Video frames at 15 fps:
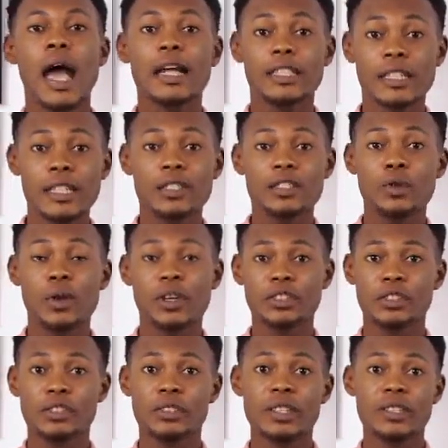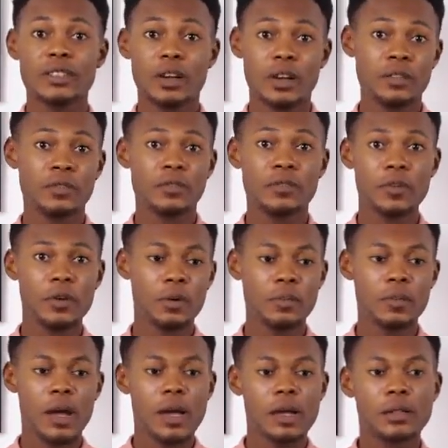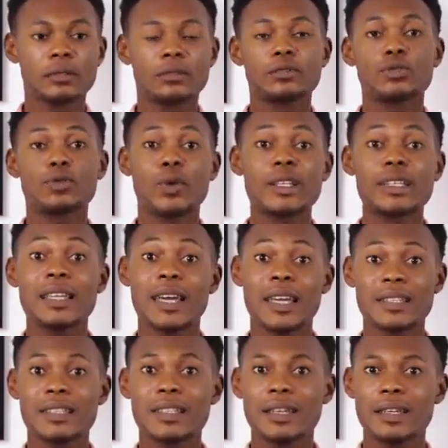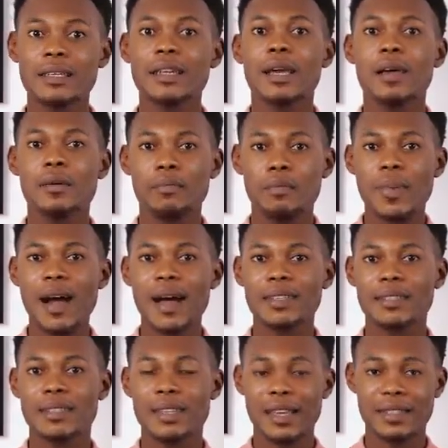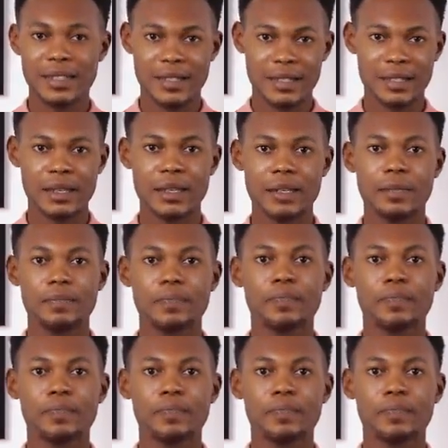This question is gotten from 2018 past SSC.